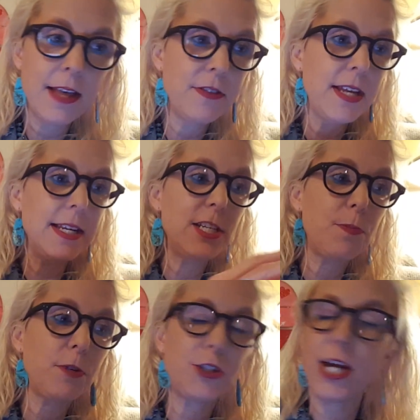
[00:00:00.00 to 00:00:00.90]
They need to
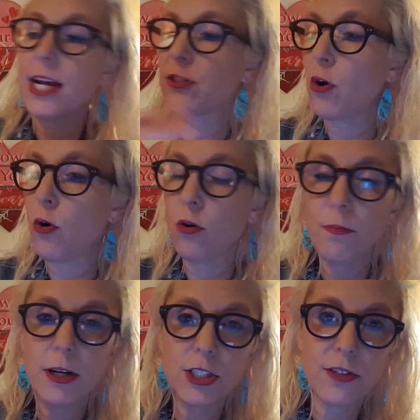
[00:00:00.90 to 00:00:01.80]
project a whole
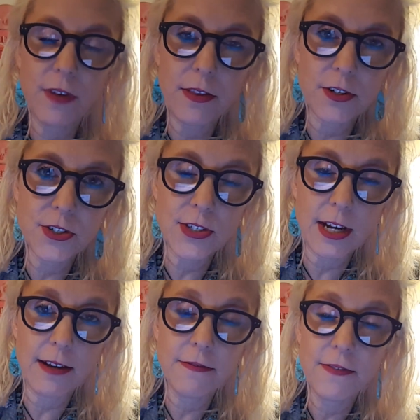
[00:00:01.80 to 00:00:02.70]
bunch of other
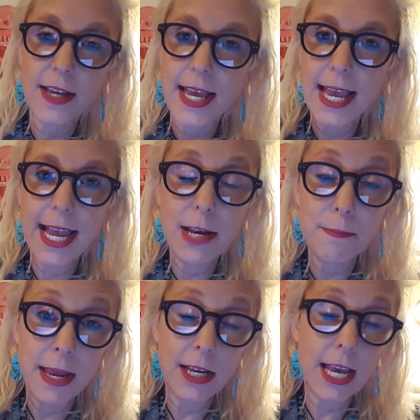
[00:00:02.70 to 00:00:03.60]
stuff
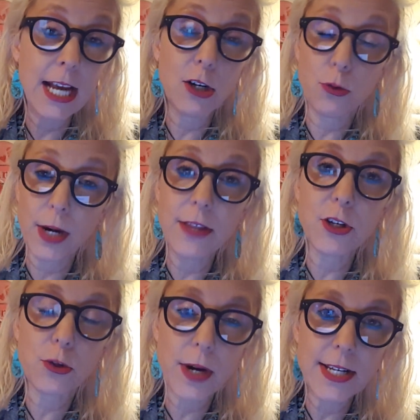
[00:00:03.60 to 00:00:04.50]
and make and create
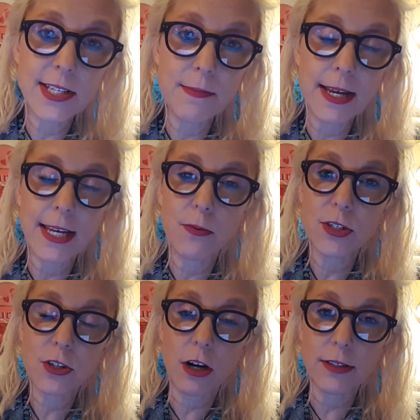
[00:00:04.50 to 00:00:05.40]
the crazy making,
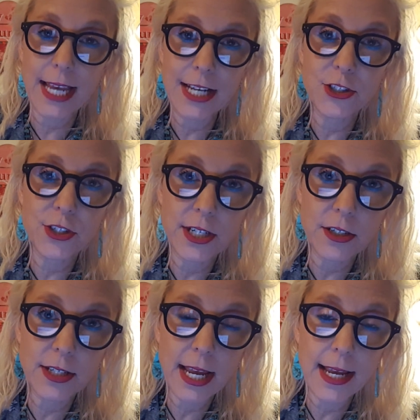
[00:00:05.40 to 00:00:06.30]
what's called
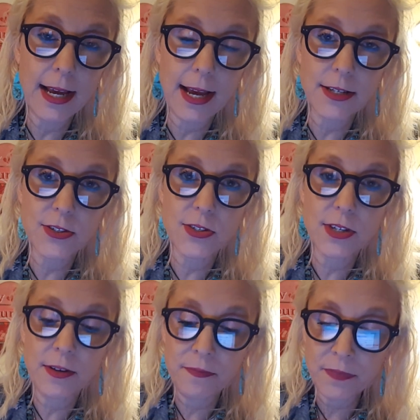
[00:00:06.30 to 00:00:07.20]
engineered chaos.
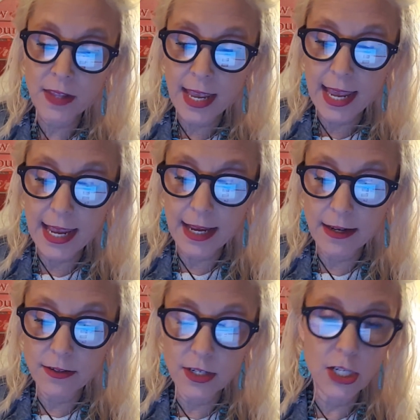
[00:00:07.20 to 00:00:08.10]

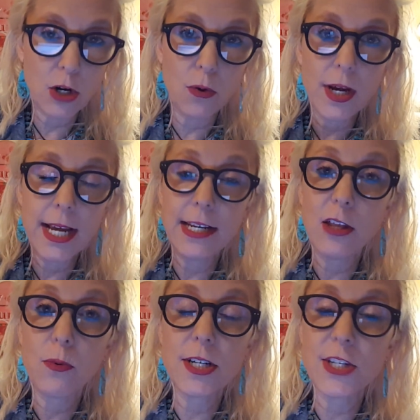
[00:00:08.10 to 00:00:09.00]
And, you know, in
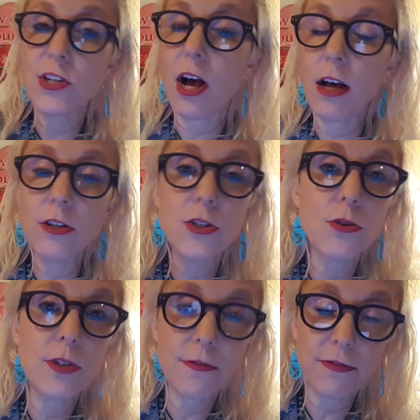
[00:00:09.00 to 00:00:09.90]
other words, it's all
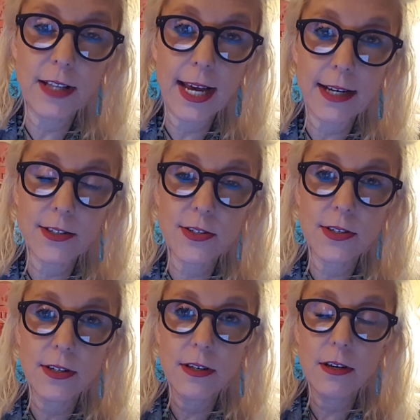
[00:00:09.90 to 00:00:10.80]
to deflect.